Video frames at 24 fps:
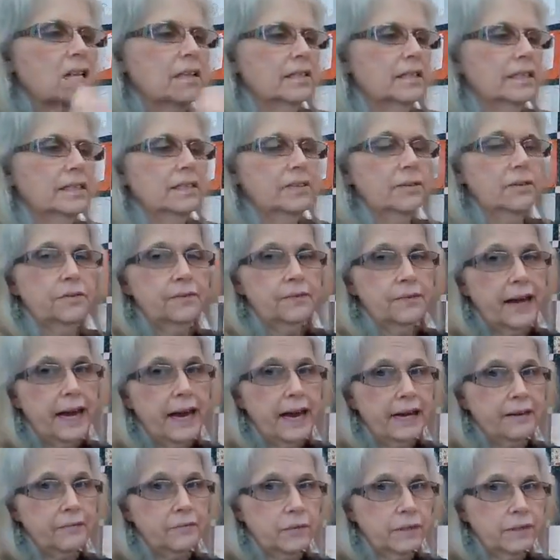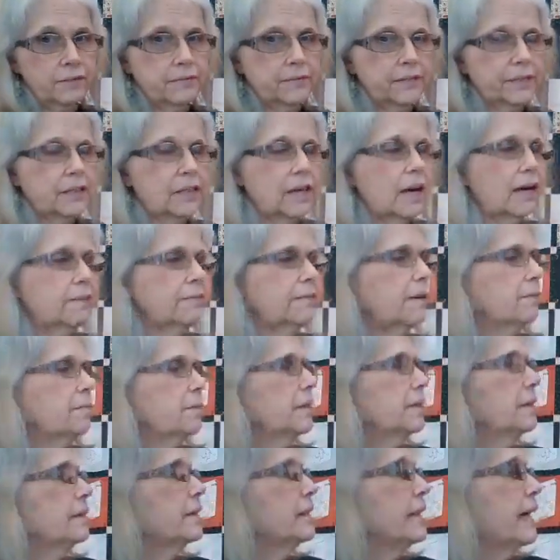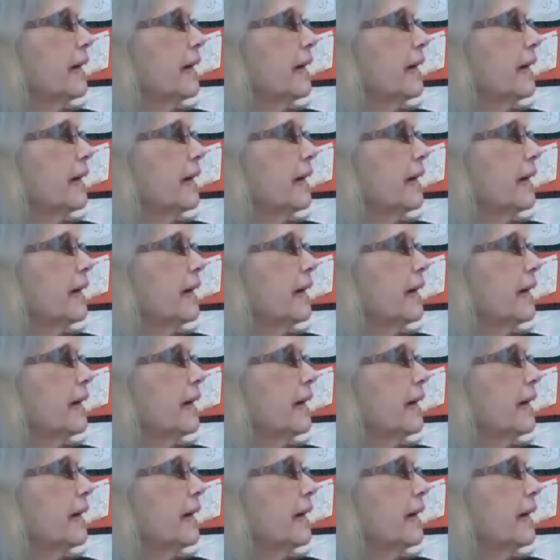See, there are 5. One fell off. How many are